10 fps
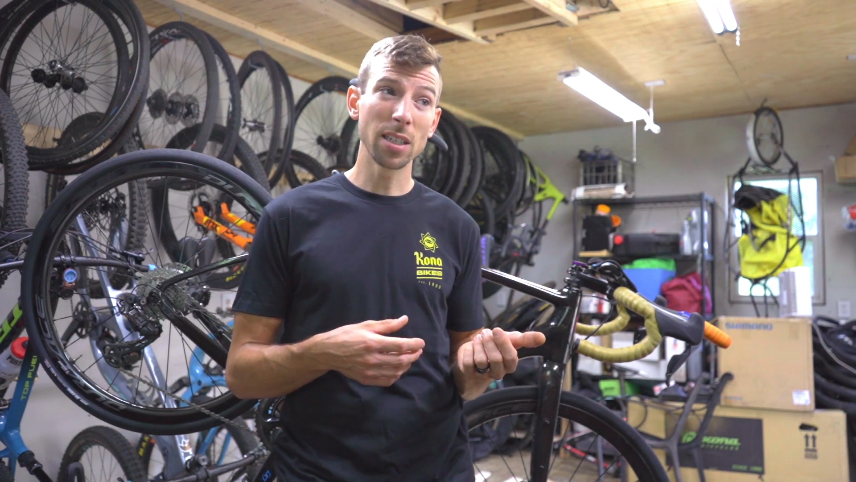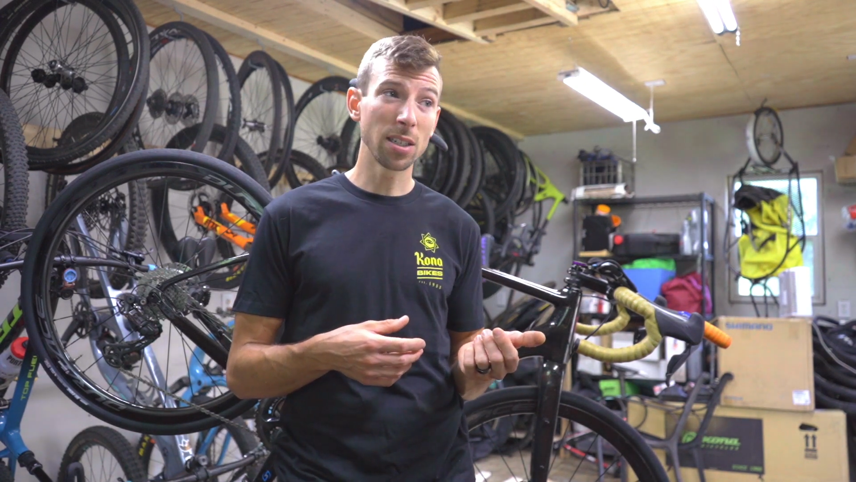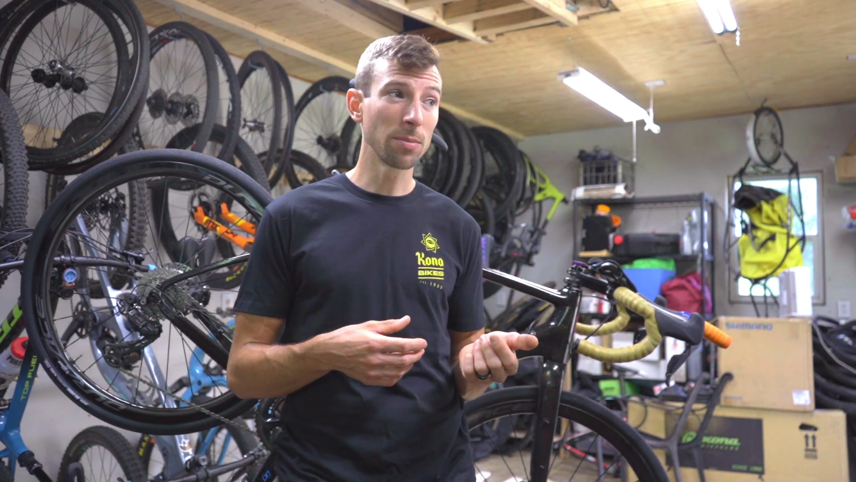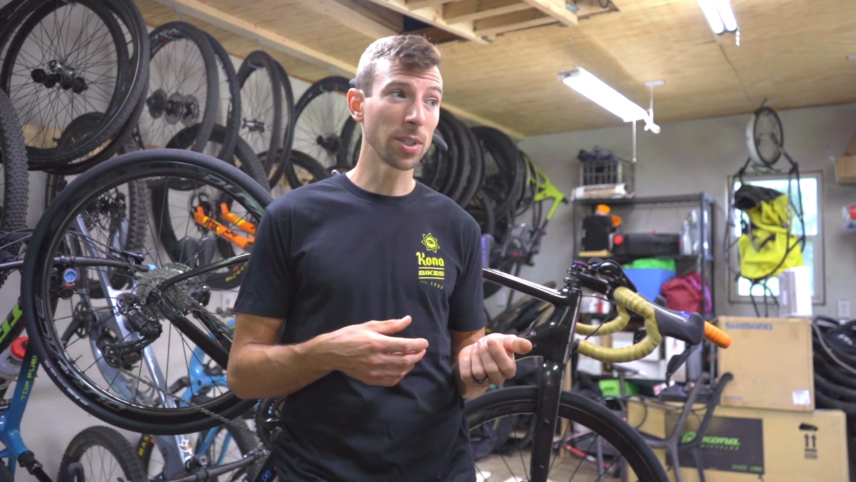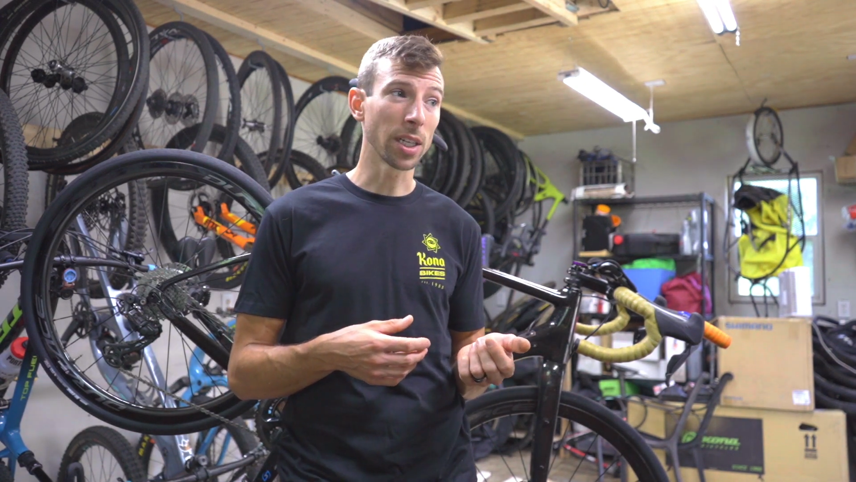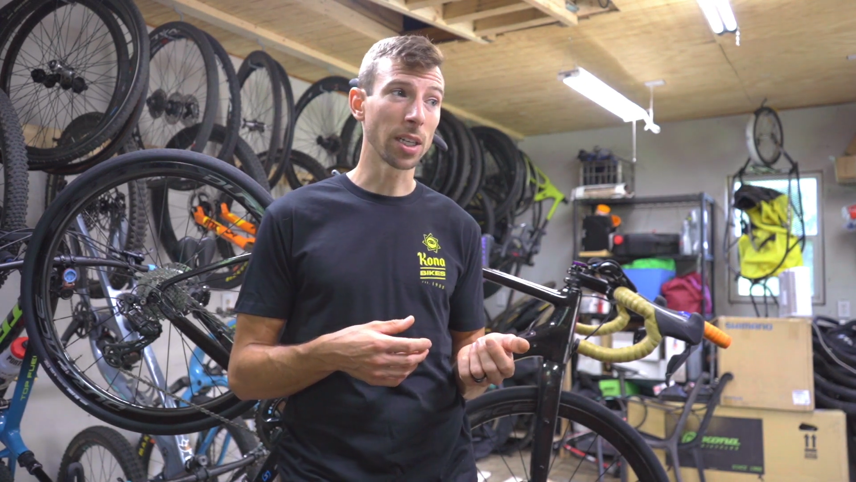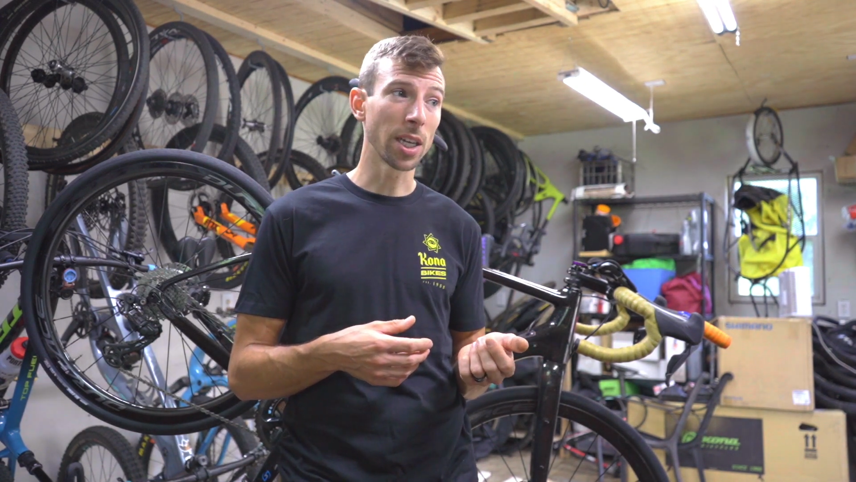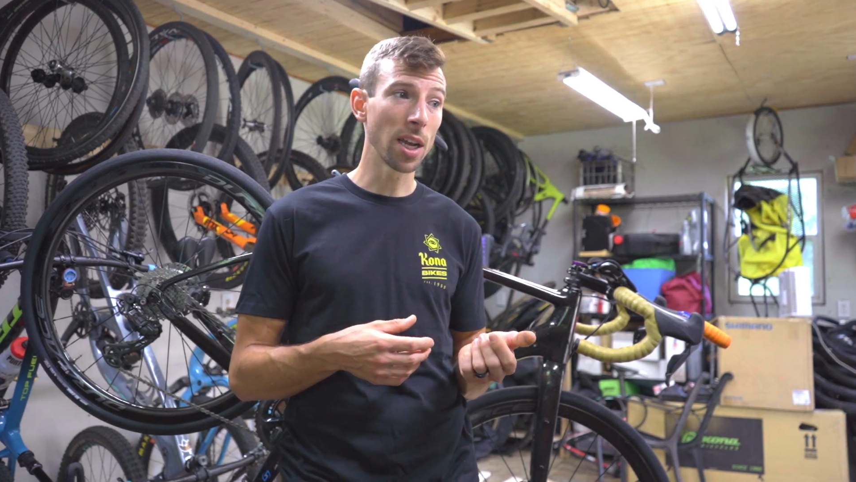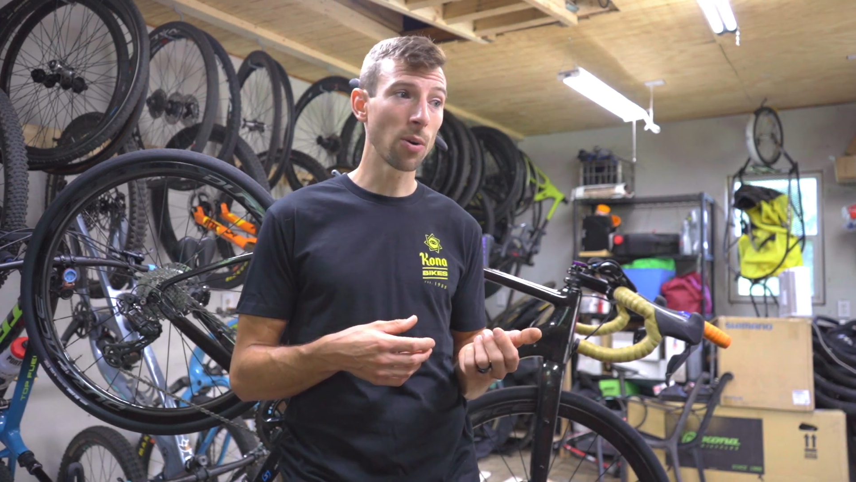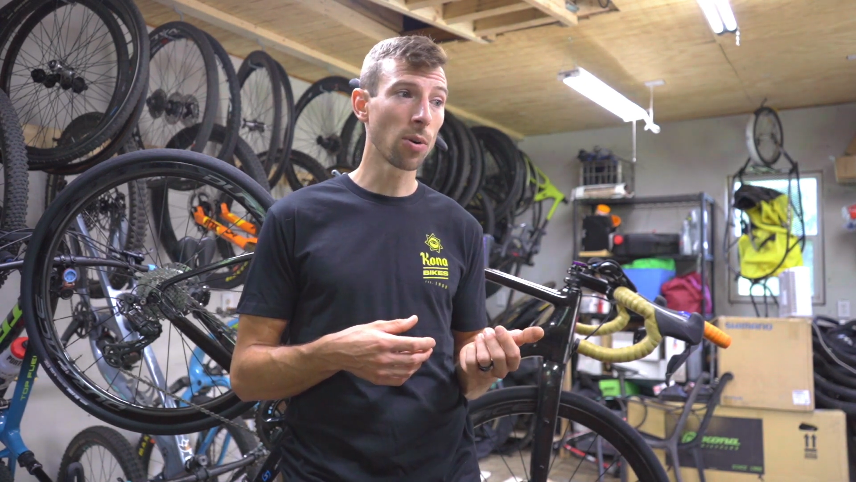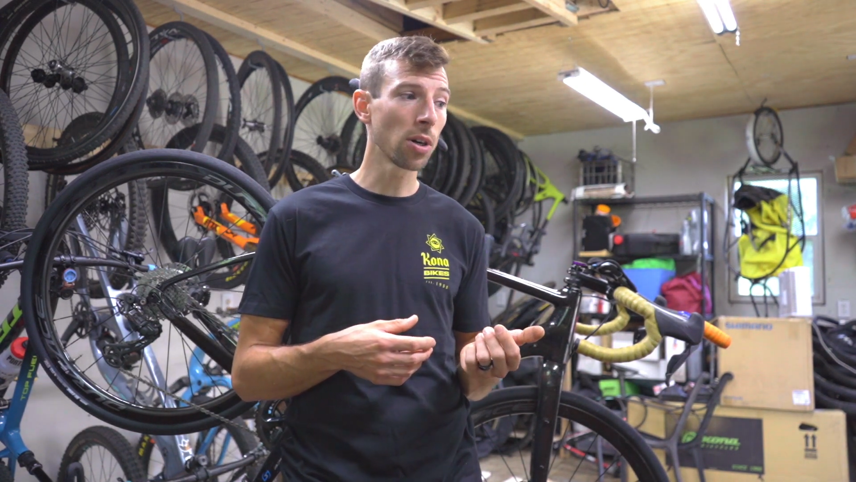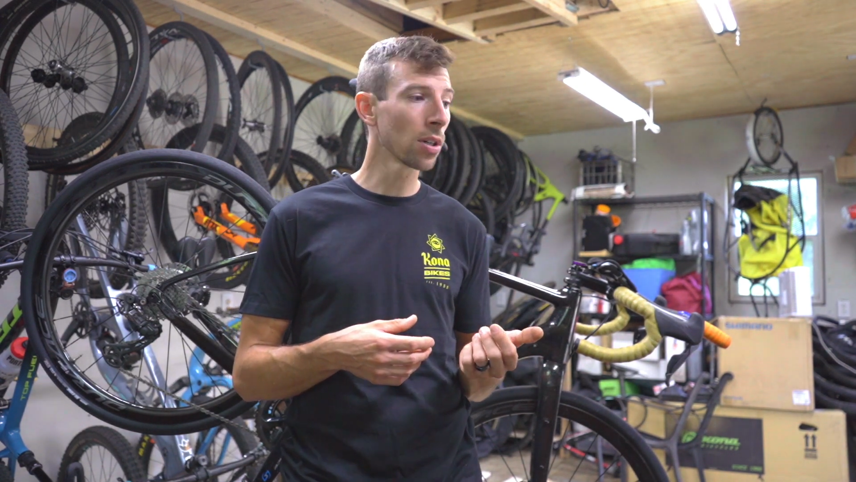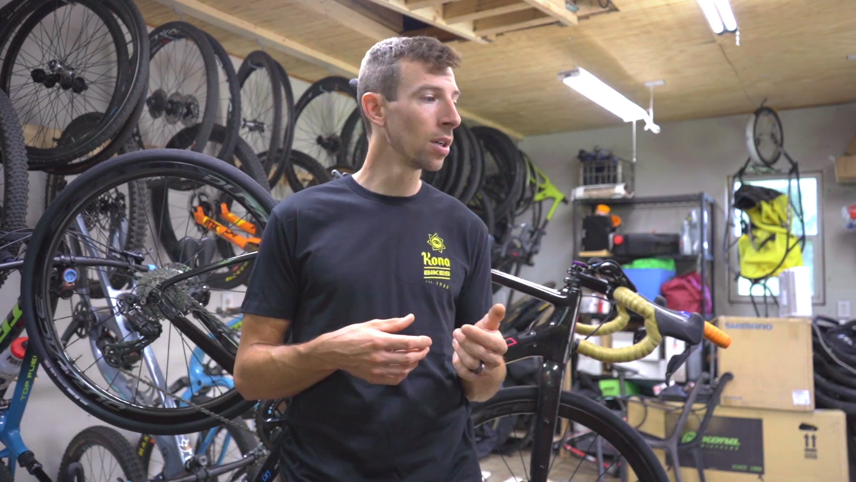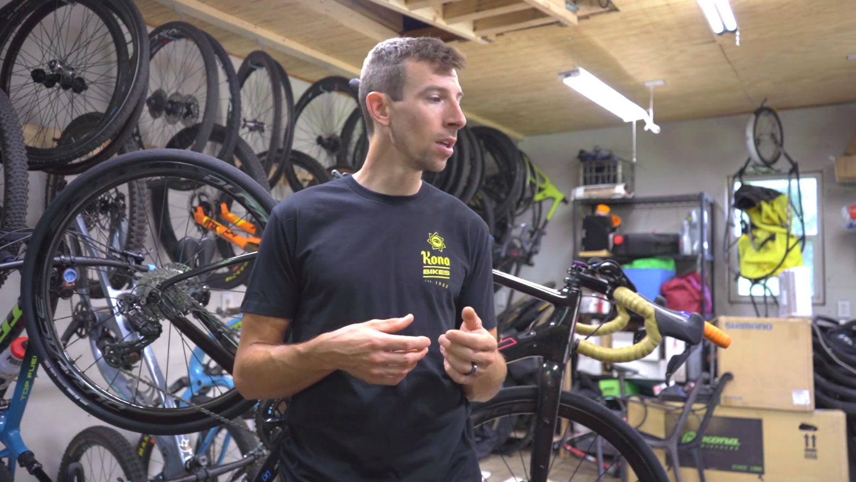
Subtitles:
seems like a cakewalk.